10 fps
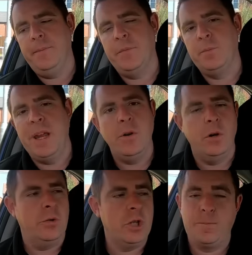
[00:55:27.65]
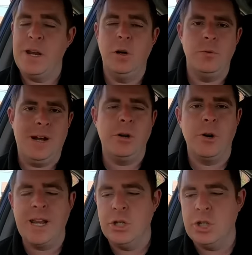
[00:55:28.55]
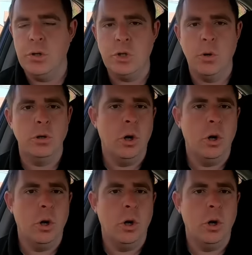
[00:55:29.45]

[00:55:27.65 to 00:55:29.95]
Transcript: just being all just being all around great as usual.